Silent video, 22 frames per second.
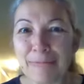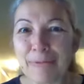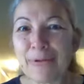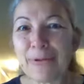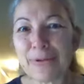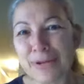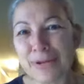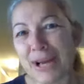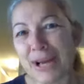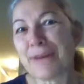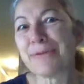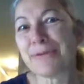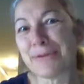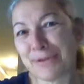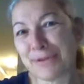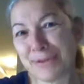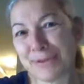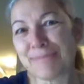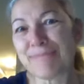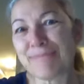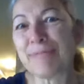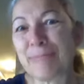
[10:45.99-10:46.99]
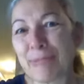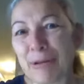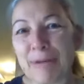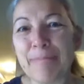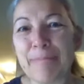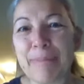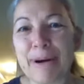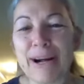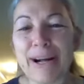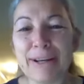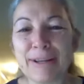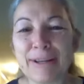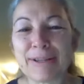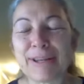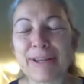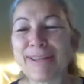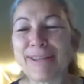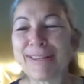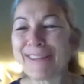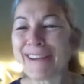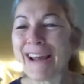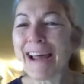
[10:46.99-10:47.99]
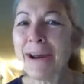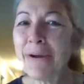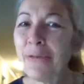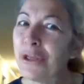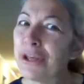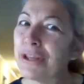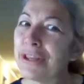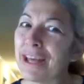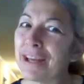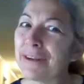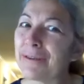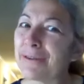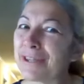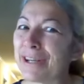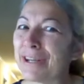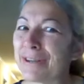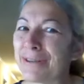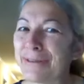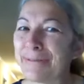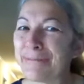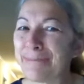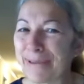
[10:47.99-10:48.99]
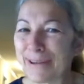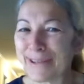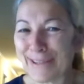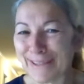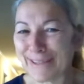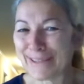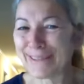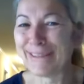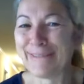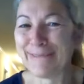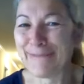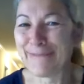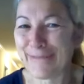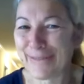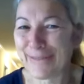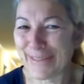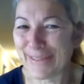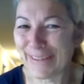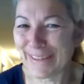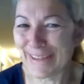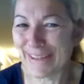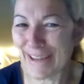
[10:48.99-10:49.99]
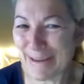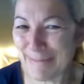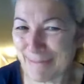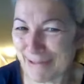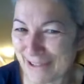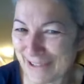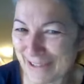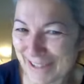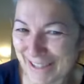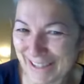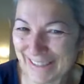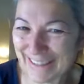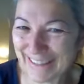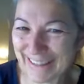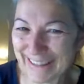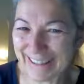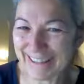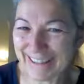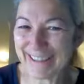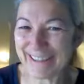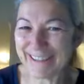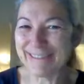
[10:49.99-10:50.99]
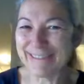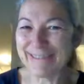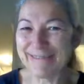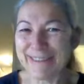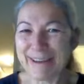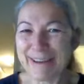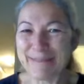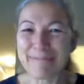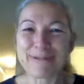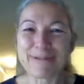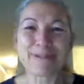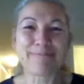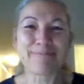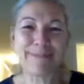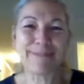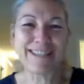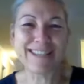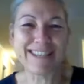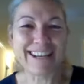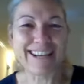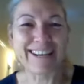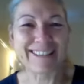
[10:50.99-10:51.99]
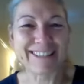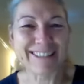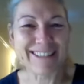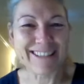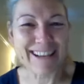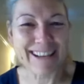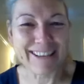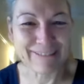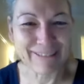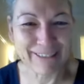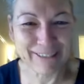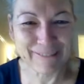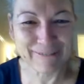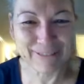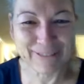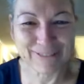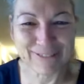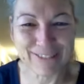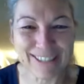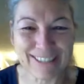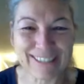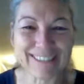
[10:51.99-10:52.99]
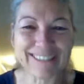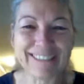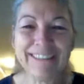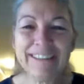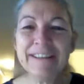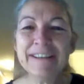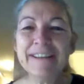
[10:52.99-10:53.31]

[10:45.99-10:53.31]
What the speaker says: Well, there's houses right behind us. He says, I don't think that'll set a good precedent for the neighbors, like the new neighbors peeing outside when he moves in.